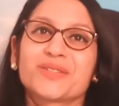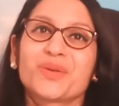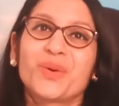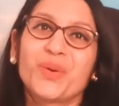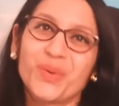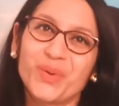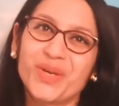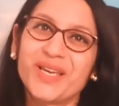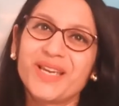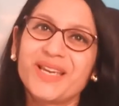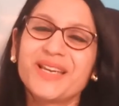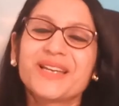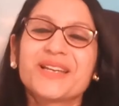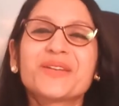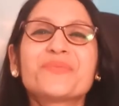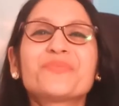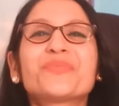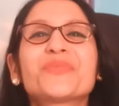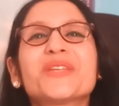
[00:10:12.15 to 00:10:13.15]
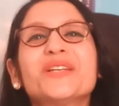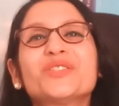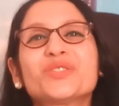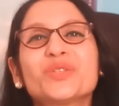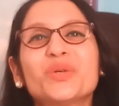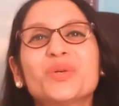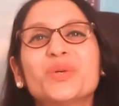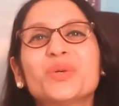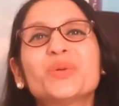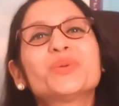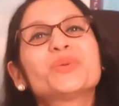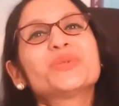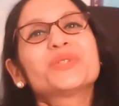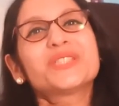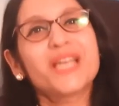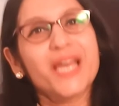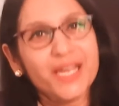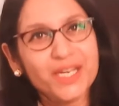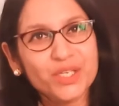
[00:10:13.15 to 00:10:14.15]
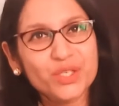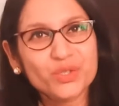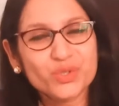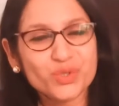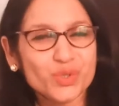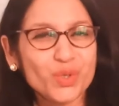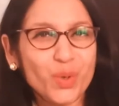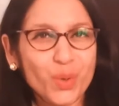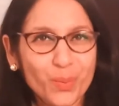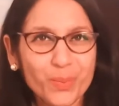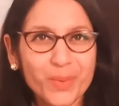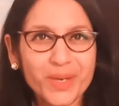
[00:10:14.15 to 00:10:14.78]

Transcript: Okay, so thank you so